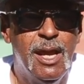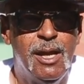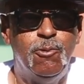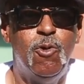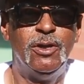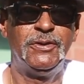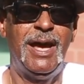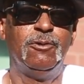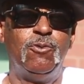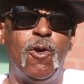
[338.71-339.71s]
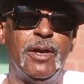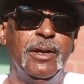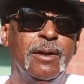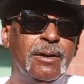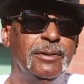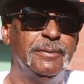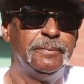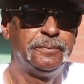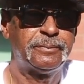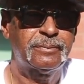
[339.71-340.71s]
At once I was working there,
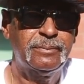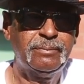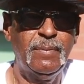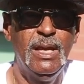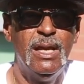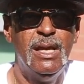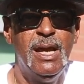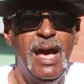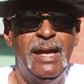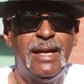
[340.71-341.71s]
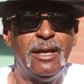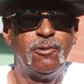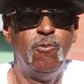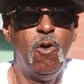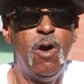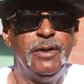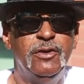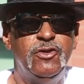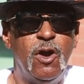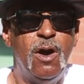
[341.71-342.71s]
I had got the
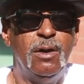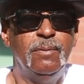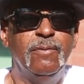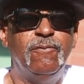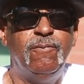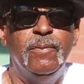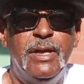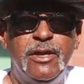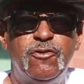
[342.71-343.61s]
warden job. They